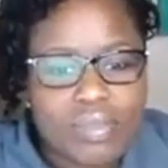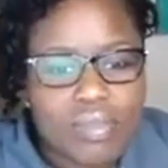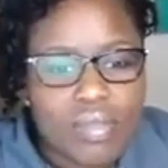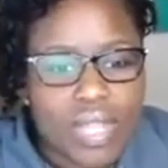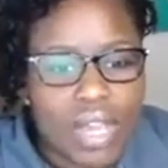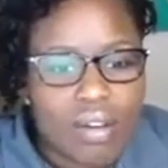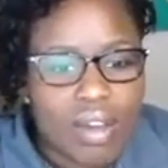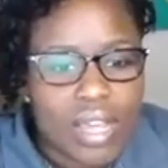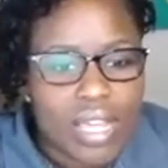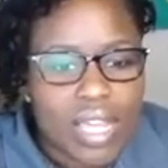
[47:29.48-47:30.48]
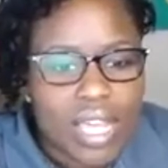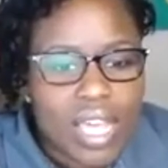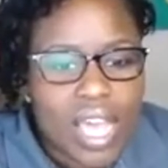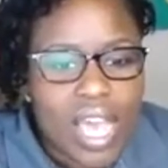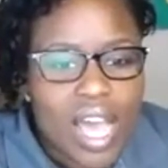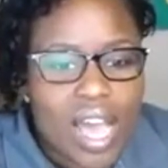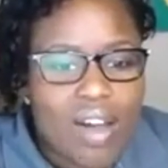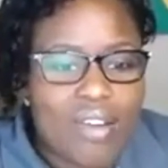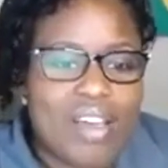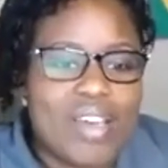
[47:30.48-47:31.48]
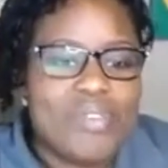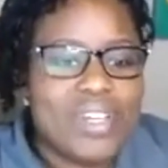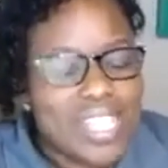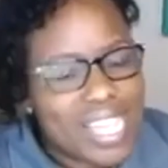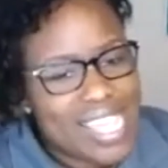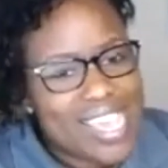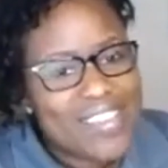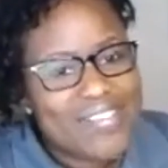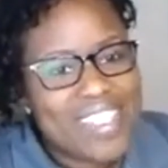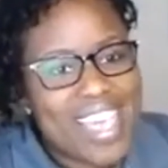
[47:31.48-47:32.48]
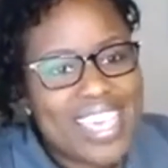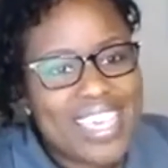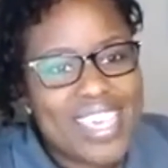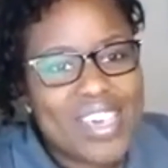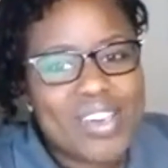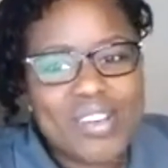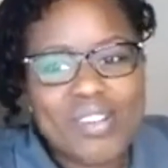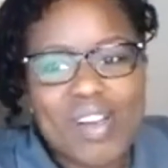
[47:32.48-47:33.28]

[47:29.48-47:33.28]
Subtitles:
all right. Well, Danielle, thank you.